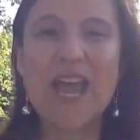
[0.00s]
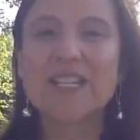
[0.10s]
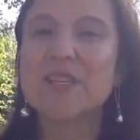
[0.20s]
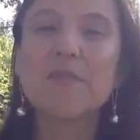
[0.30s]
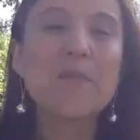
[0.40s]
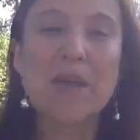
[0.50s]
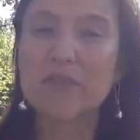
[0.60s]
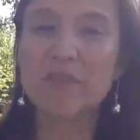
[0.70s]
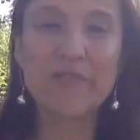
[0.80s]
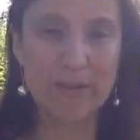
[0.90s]
ask them
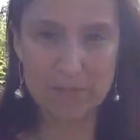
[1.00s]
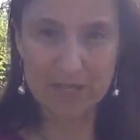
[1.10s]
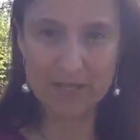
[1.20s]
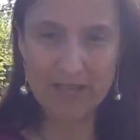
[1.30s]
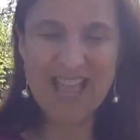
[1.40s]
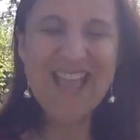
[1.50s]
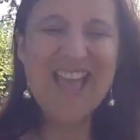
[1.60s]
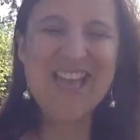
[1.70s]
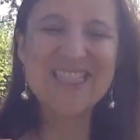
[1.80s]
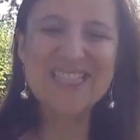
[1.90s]
about their family
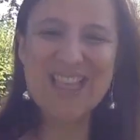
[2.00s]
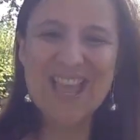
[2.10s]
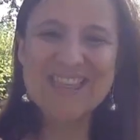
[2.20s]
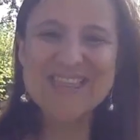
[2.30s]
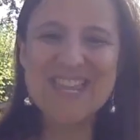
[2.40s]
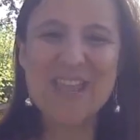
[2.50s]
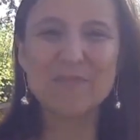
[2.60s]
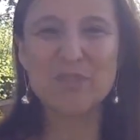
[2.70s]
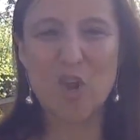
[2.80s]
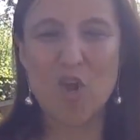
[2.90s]
and let
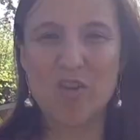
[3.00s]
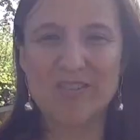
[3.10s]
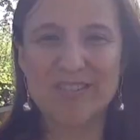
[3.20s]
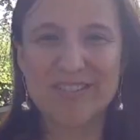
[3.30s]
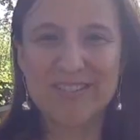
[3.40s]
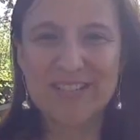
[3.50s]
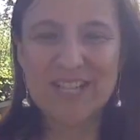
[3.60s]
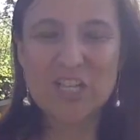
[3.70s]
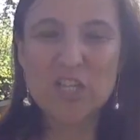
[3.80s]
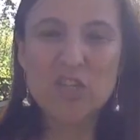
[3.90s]
them talk.
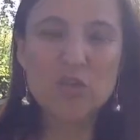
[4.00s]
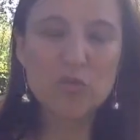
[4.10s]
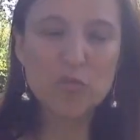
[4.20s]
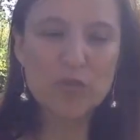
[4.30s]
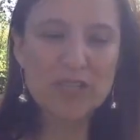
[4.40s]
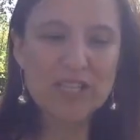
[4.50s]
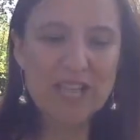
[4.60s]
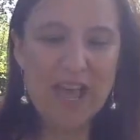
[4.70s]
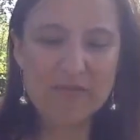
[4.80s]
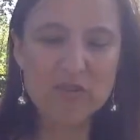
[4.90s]
You
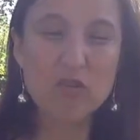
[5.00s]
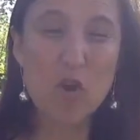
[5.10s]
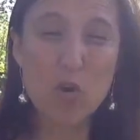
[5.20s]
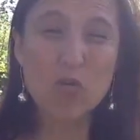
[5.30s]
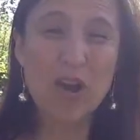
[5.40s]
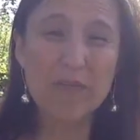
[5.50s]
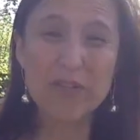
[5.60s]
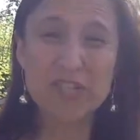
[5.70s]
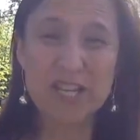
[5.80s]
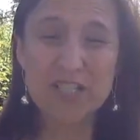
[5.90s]
really, after the whole
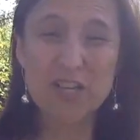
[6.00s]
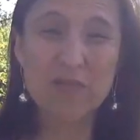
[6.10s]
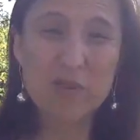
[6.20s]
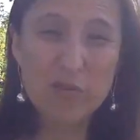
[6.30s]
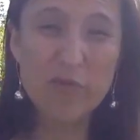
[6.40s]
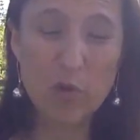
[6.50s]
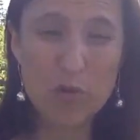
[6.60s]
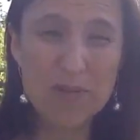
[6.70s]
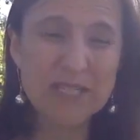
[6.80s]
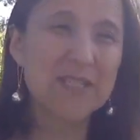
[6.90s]
conversation, if you're
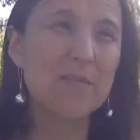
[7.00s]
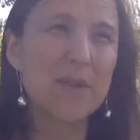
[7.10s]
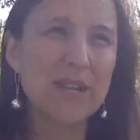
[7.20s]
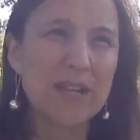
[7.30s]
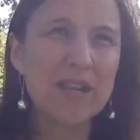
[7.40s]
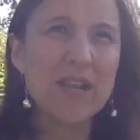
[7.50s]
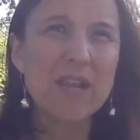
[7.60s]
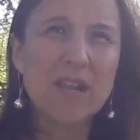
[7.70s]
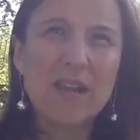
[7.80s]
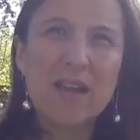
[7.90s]
forming somebody,
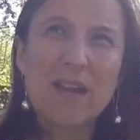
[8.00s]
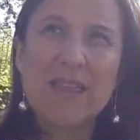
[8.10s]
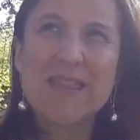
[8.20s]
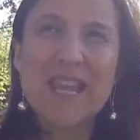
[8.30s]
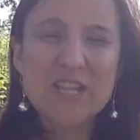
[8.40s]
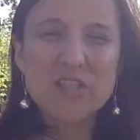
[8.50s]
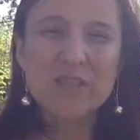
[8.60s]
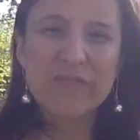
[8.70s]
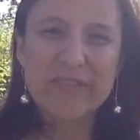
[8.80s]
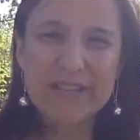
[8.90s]
they
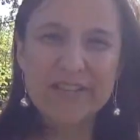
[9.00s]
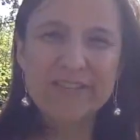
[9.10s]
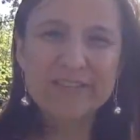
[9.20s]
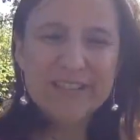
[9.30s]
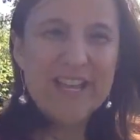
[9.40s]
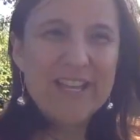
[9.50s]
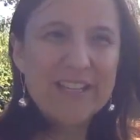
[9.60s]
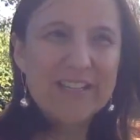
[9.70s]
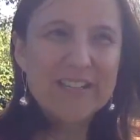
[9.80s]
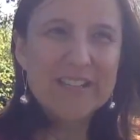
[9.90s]
should feel
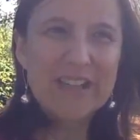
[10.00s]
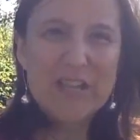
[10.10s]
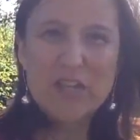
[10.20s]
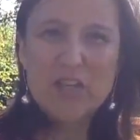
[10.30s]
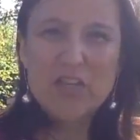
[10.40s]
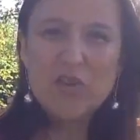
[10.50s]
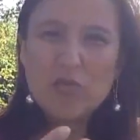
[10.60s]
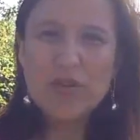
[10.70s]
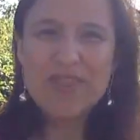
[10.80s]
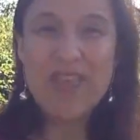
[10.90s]
like
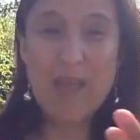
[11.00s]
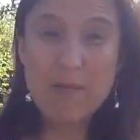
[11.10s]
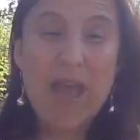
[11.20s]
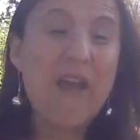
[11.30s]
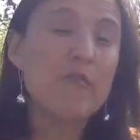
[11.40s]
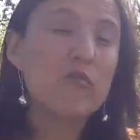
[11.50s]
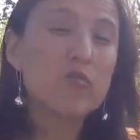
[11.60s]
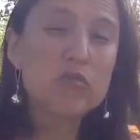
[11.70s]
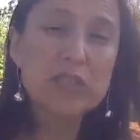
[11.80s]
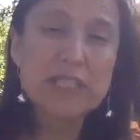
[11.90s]
you and them have
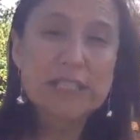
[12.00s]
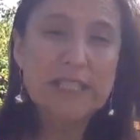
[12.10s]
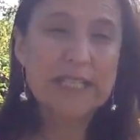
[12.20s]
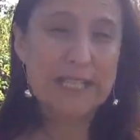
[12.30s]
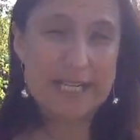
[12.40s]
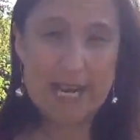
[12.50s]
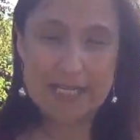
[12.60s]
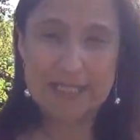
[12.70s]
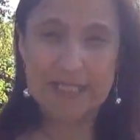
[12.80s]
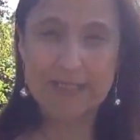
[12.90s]
really
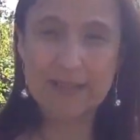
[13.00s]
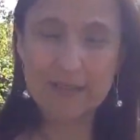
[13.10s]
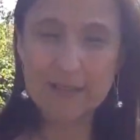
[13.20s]
connected.